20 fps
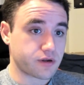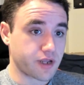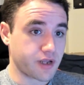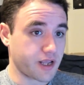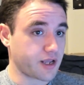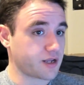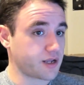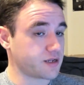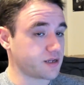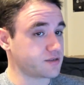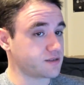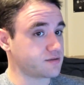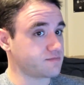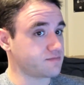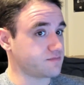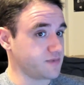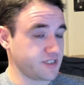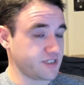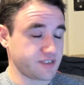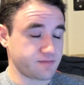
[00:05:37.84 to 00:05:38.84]

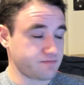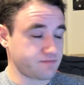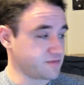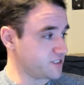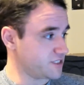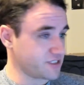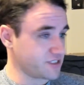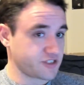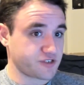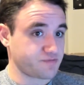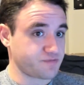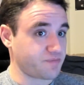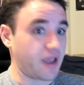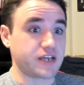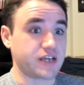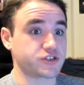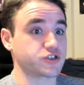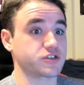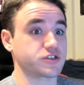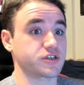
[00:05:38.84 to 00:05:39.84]
and
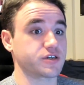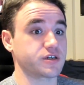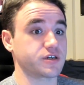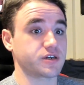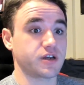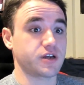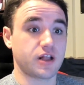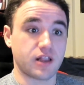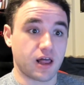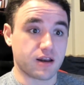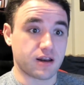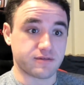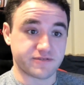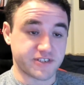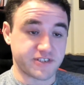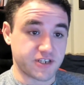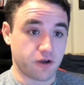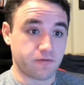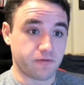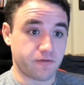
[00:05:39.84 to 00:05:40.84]
especially a lot of
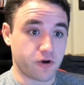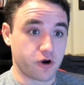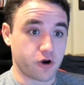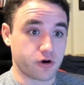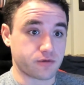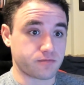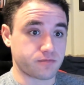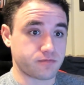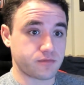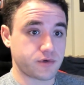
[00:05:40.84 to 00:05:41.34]
self-harm,